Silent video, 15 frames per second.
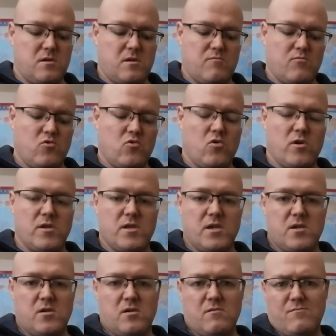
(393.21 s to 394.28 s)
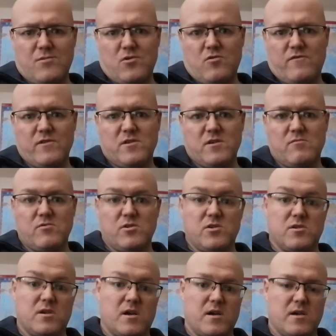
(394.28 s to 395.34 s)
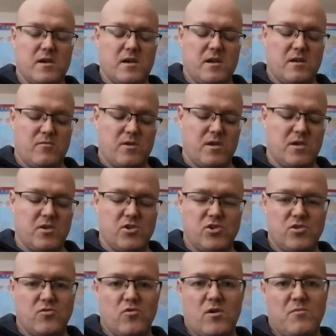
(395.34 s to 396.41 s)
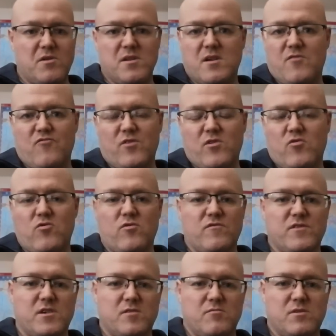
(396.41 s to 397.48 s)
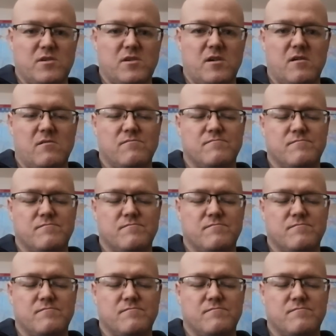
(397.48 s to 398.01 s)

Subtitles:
I'm not going to do nothing, but obviously I was just trying to get her away because she knew I wouldn't have went out if she was there.